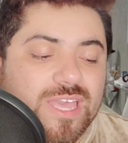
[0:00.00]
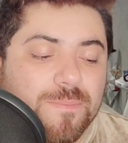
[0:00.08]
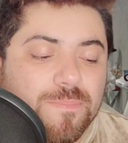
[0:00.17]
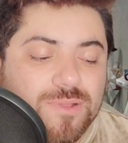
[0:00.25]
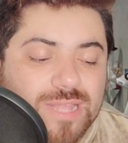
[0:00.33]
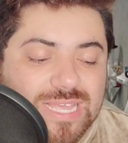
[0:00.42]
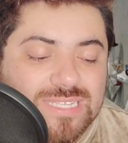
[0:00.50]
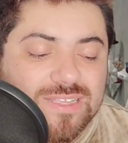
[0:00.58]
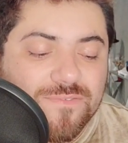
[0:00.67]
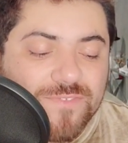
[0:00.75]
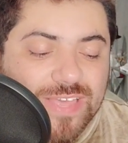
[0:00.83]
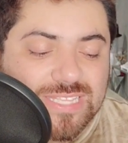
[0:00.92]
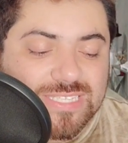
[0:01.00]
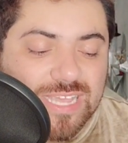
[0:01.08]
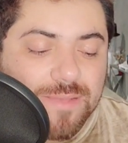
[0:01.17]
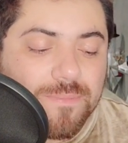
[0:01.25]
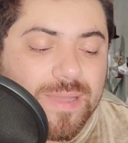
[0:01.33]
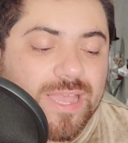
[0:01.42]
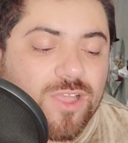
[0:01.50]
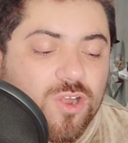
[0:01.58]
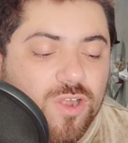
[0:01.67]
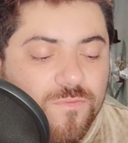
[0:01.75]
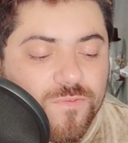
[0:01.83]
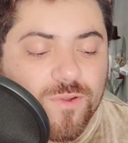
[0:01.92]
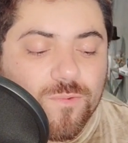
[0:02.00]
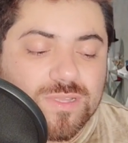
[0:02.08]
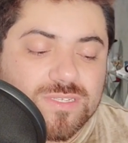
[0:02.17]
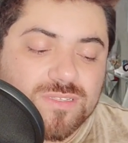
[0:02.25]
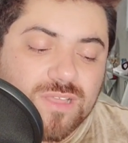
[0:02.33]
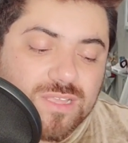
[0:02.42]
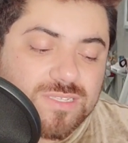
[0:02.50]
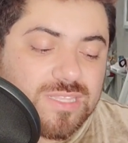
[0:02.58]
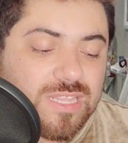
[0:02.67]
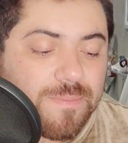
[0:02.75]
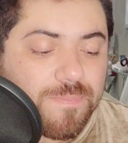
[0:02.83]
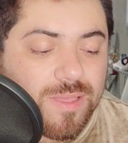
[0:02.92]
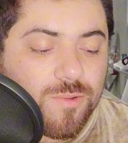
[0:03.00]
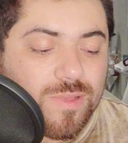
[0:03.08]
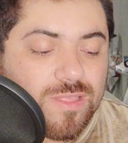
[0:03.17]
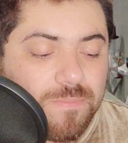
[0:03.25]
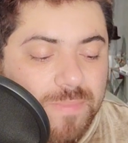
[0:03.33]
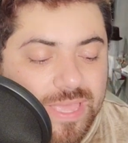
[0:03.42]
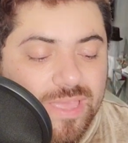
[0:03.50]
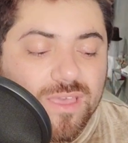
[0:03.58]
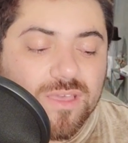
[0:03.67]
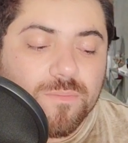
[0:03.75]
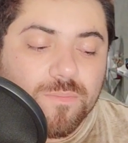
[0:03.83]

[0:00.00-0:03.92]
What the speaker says: He plays the victim. My girlfriend was not sleeping with me.